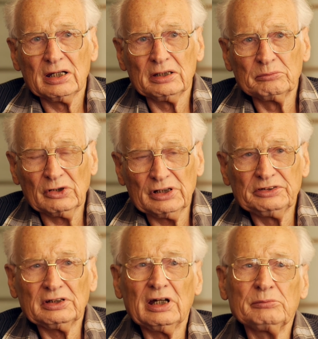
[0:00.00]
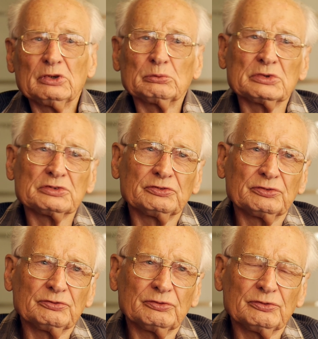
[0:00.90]
In my time, it was
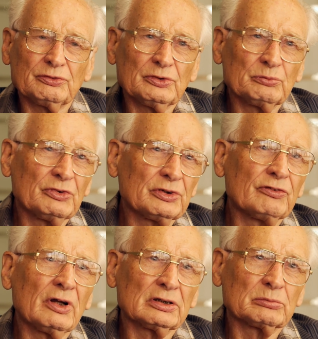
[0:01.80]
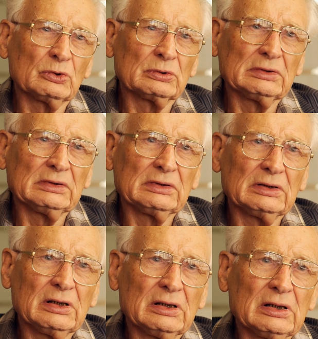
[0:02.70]
very vulnerable.
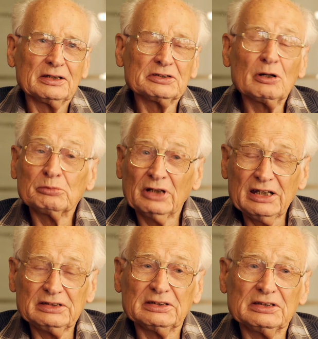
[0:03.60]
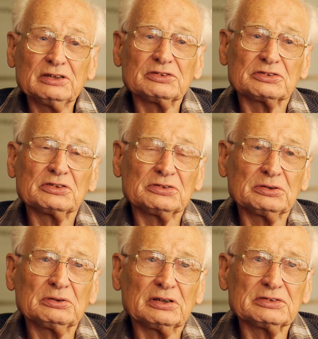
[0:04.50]
So I'm glad that the
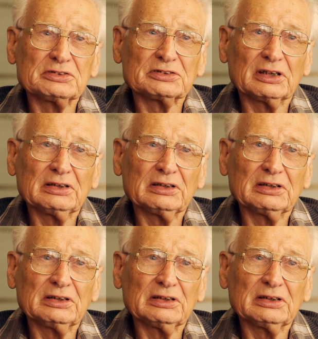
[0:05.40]
Institute is